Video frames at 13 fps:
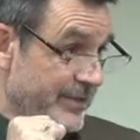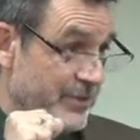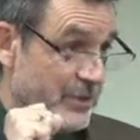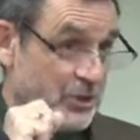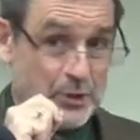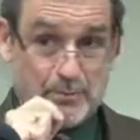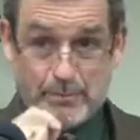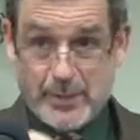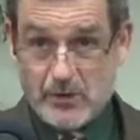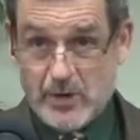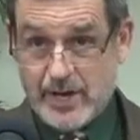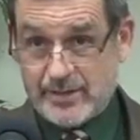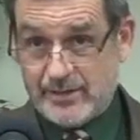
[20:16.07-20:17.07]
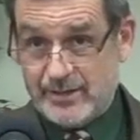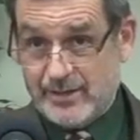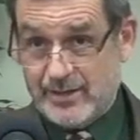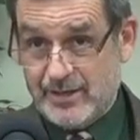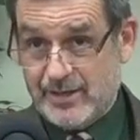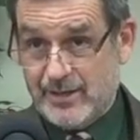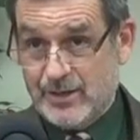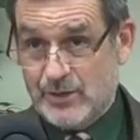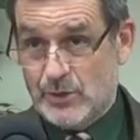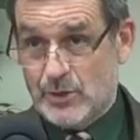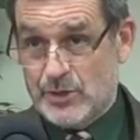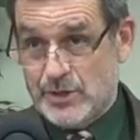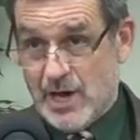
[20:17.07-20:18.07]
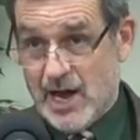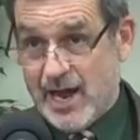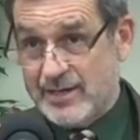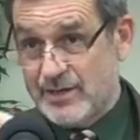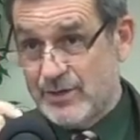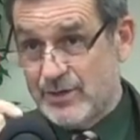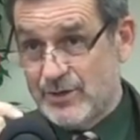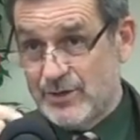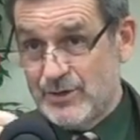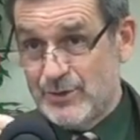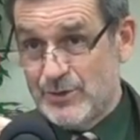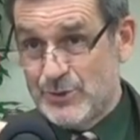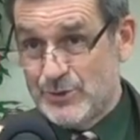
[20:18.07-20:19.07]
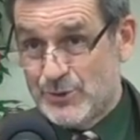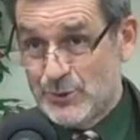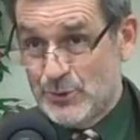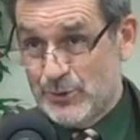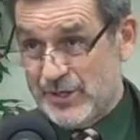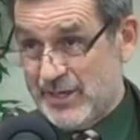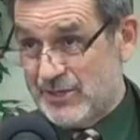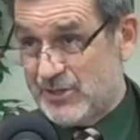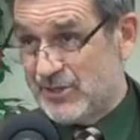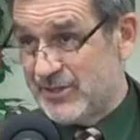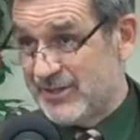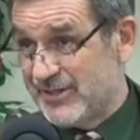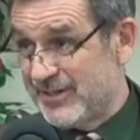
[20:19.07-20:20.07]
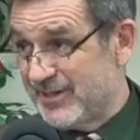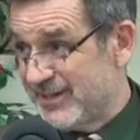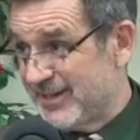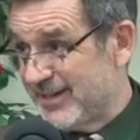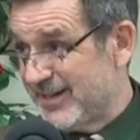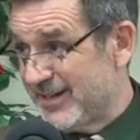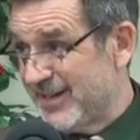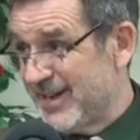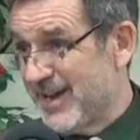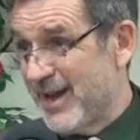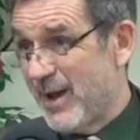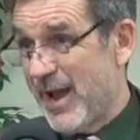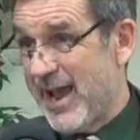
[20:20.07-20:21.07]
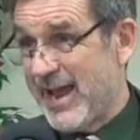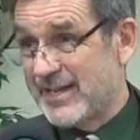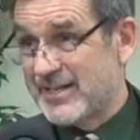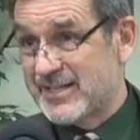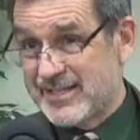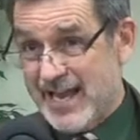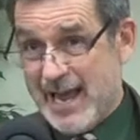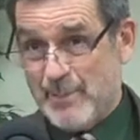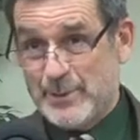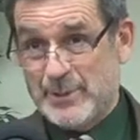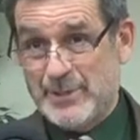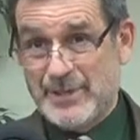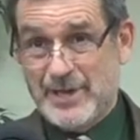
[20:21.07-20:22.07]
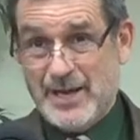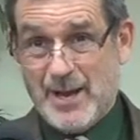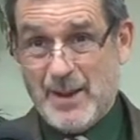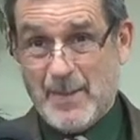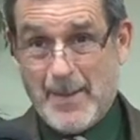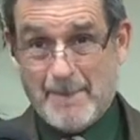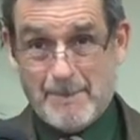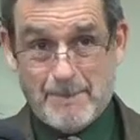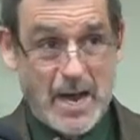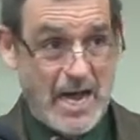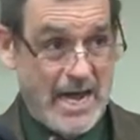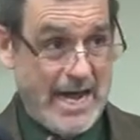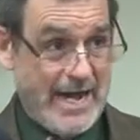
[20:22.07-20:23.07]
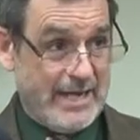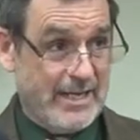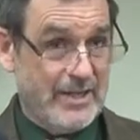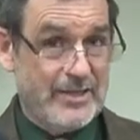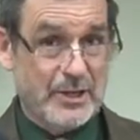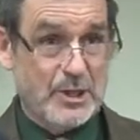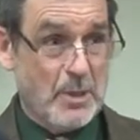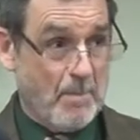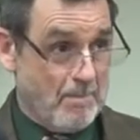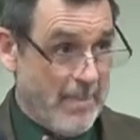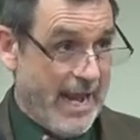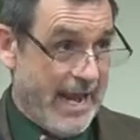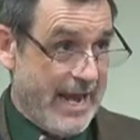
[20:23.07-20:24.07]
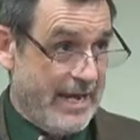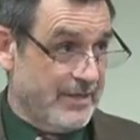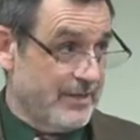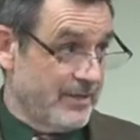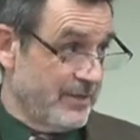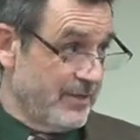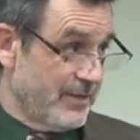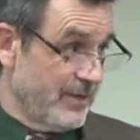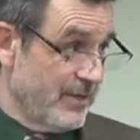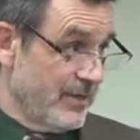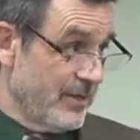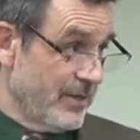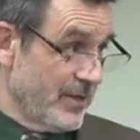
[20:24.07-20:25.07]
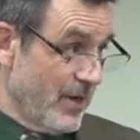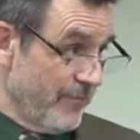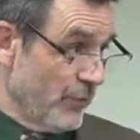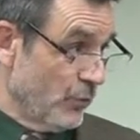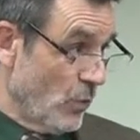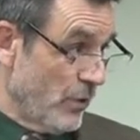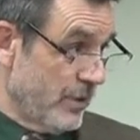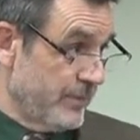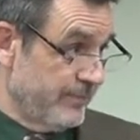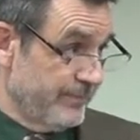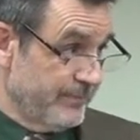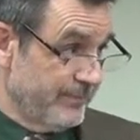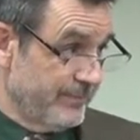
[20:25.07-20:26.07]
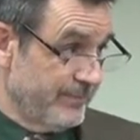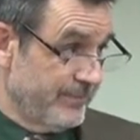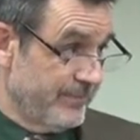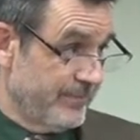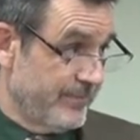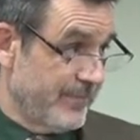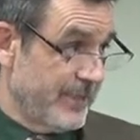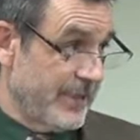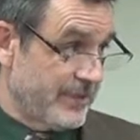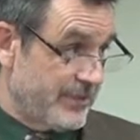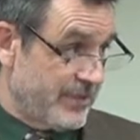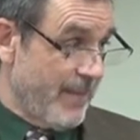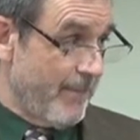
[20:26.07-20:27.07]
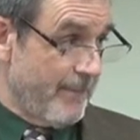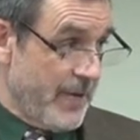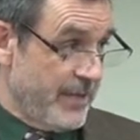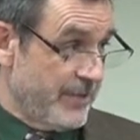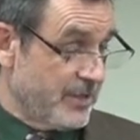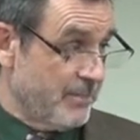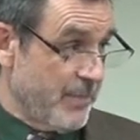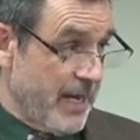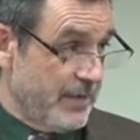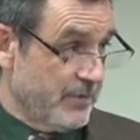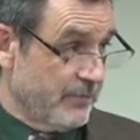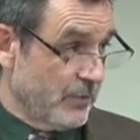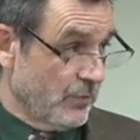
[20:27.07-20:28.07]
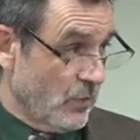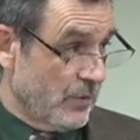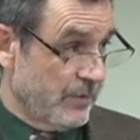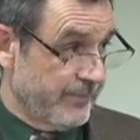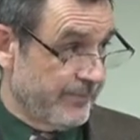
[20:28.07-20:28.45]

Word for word: The Spirit could not do this except by the command of the Lord. Except by the command of the Lord.